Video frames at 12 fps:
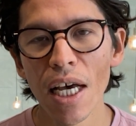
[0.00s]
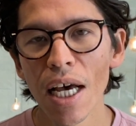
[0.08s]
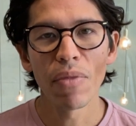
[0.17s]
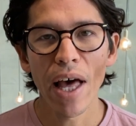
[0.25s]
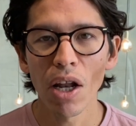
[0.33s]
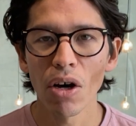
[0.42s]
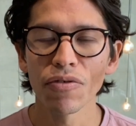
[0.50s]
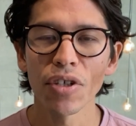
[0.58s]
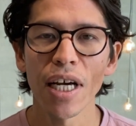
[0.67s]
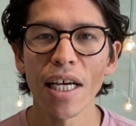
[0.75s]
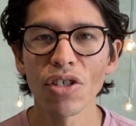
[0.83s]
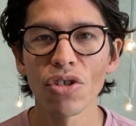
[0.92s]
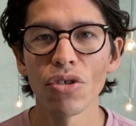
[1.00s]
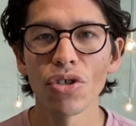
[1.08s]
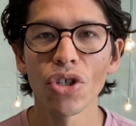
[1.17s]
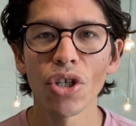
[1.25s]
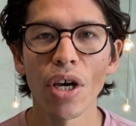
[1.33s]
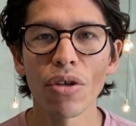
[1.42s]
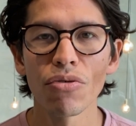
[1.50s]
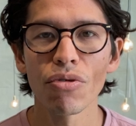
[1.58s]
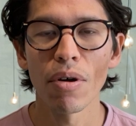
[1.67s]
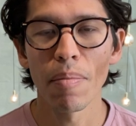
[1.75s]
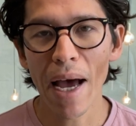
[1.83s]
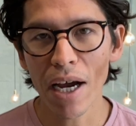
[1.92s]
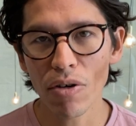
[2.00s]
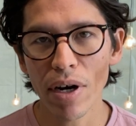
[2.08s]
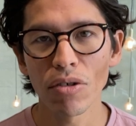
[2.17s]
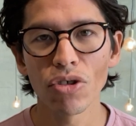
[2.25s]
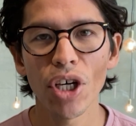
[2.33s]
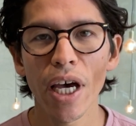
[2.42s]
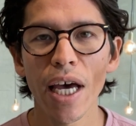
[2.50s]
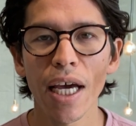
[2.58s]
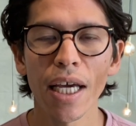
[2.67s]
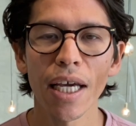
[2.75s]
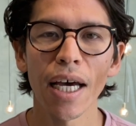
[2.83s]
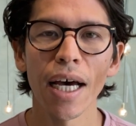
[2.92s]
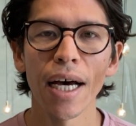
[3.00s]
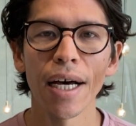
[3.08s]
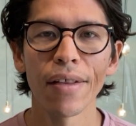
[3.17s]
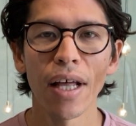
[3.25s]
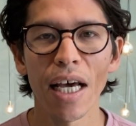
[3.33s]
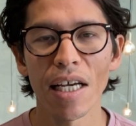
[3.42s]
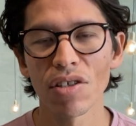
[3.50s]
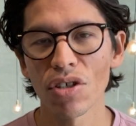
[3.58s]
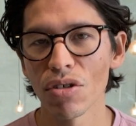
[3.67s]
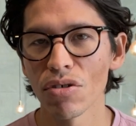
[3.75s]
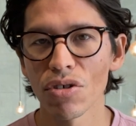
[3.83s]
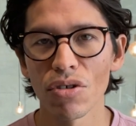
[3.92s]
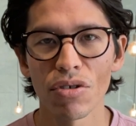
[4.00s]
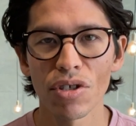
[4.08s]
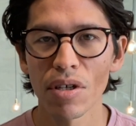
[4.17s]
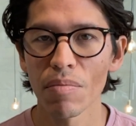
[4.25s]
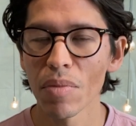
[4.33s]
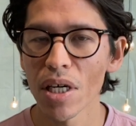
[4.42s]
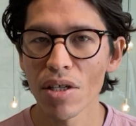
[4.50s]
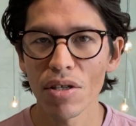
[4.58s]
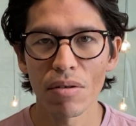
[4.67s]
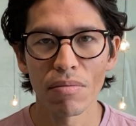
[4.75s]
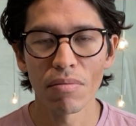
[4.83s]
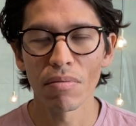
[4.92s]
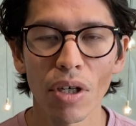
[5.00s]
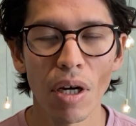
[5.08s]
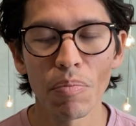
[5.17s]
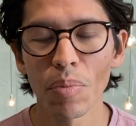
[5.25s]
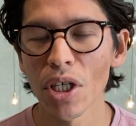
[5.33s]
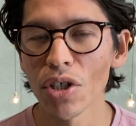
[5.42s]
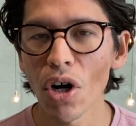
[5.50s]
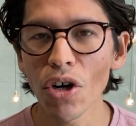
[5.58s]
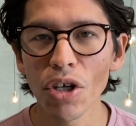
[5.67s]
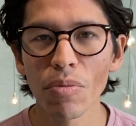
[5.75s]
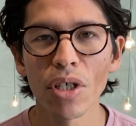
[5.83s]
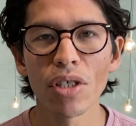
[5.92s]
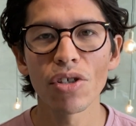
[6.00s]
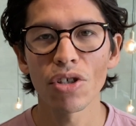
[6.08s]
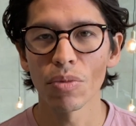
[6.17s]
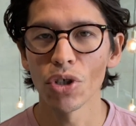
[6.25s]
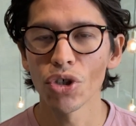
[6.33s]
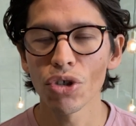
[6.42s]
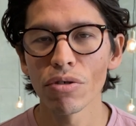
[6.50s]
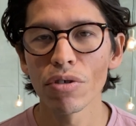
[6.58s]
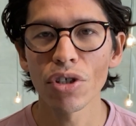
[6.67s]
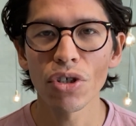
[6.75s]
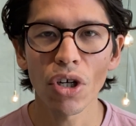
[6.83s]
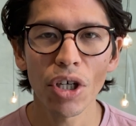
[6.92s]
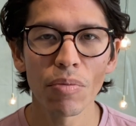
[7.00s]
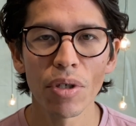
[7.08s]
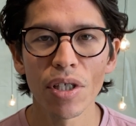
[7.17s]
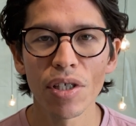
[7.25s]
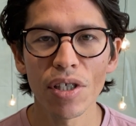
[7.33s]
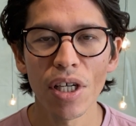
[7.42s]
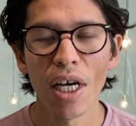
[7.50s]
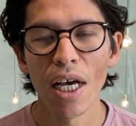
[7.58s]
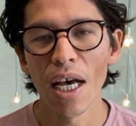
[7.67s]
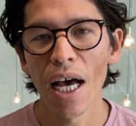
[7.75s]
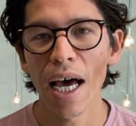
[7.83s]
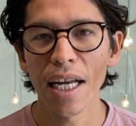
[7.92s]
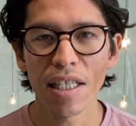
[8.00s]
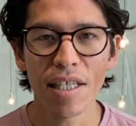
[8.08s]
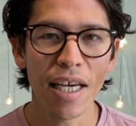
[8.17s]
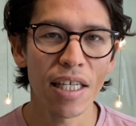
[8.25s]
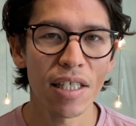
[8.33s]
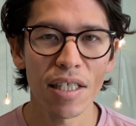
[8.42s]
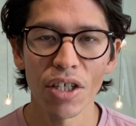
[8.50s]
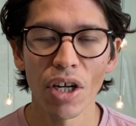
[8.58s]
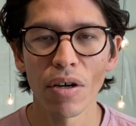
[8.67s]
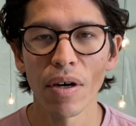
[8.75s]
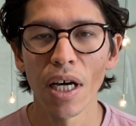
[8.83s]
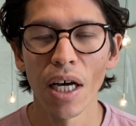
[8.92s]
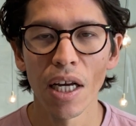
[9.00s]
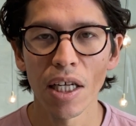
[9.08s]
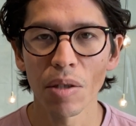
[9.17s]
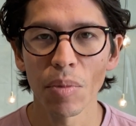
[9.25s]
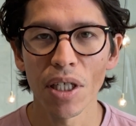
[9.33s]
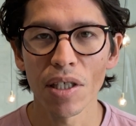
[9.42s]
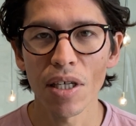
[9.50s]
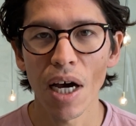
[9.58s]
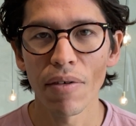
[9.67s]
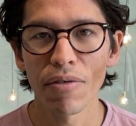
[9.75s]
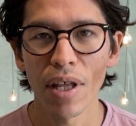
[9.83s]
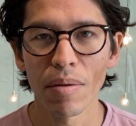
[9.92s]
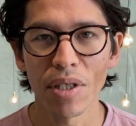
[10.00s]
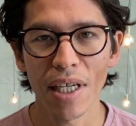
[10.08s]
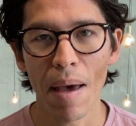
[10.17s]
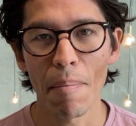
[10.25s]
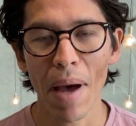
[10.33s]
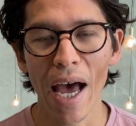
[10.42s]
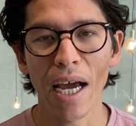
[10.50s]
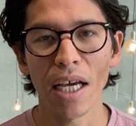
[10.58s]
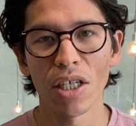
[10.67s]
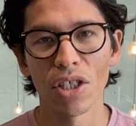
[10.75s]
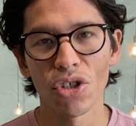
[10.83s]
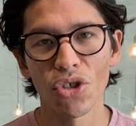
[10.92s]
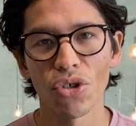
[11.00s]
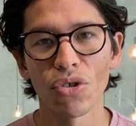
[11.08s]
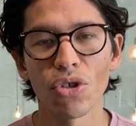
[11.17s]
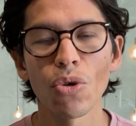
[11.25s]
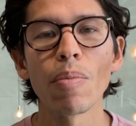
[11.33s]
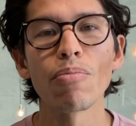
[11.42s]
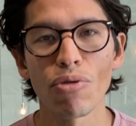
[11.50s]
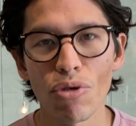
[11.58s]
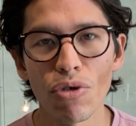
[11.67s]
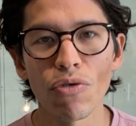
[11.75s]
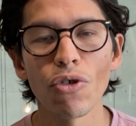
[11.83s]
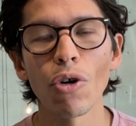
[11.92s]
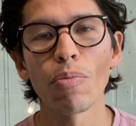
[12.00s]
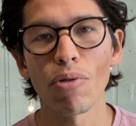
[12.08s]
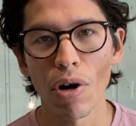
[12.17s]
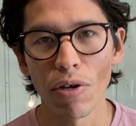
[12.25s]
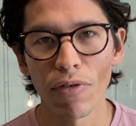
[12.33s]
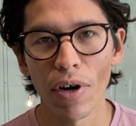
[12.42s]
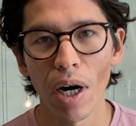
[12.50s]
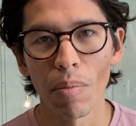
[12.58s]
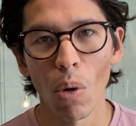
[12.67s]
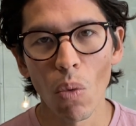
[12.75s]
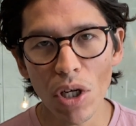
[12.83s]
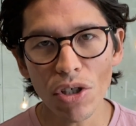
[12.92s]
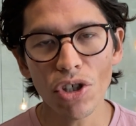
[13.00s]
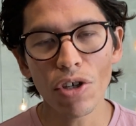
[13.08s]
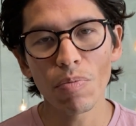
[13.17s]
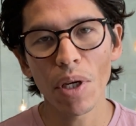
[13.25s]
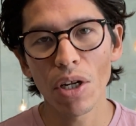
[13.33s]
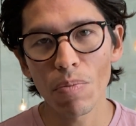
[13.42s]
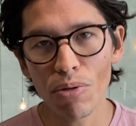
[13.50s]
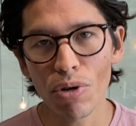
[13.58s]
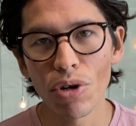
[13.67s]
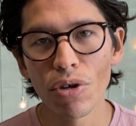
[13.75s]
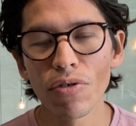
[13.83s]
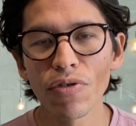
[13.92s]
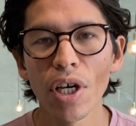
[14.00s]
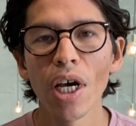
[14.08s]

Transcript: They'll often ask you to go through a background check, uh, they'll ask you to submit some company documents, some insurance documents, and it takes, you know, a, a little bit of time for them to get back and to, to approve your profile. But once you've been approved,